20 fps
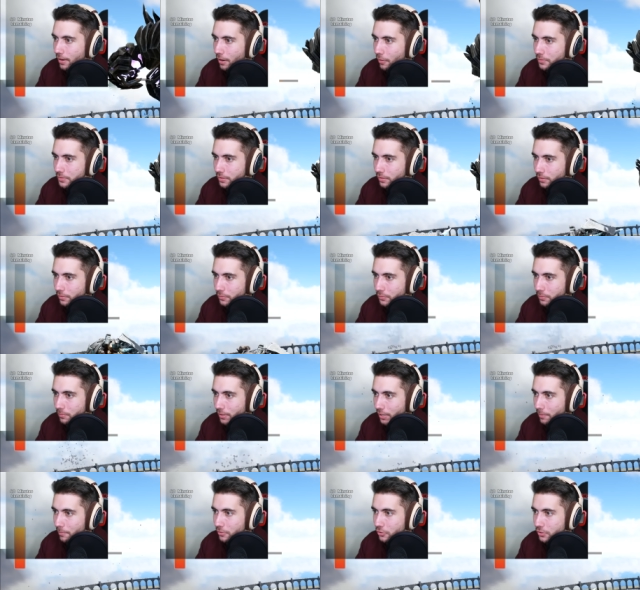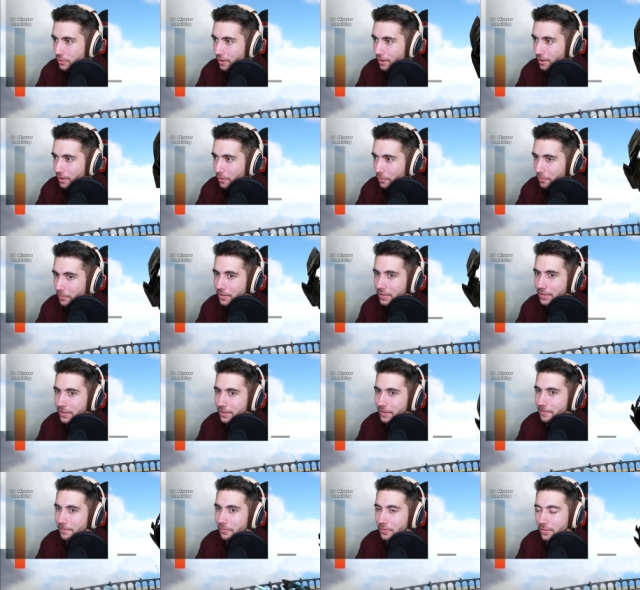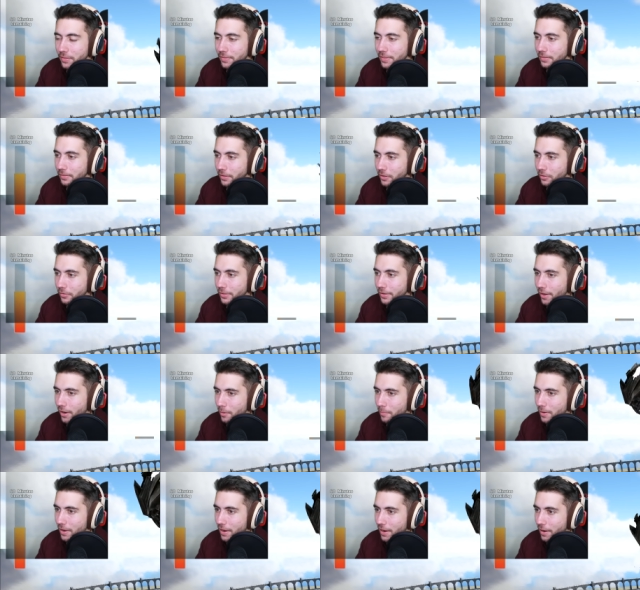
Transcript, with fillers: Now he's going to do some damage. Now, they literally got to